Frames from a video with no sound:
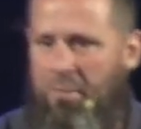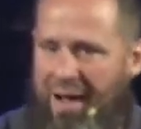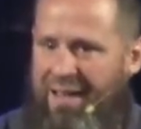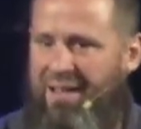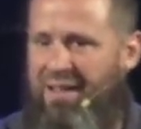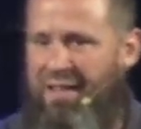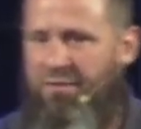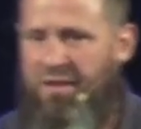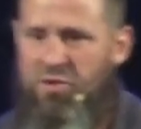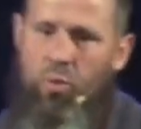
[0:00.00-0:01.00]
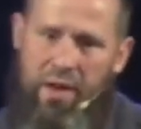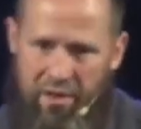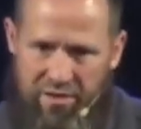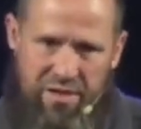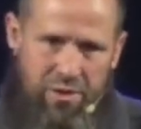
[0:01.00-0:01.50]
He has nobody to leave
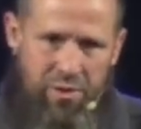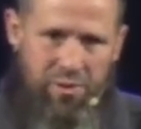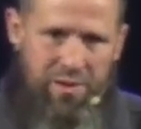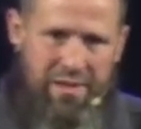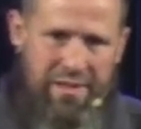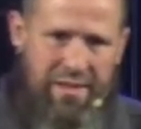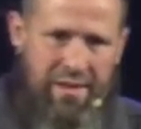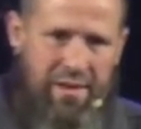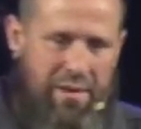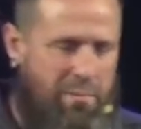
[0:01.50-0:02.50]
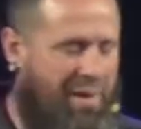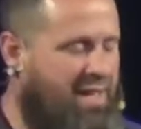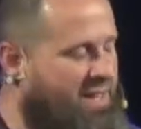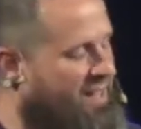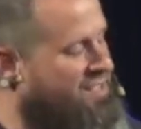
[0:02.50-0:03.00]
this wealth to.
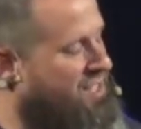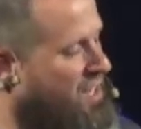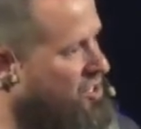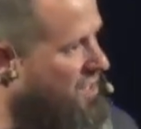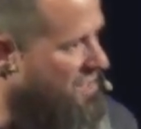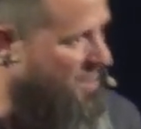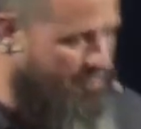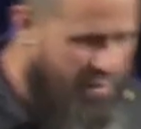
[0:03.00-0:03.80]
But it does touch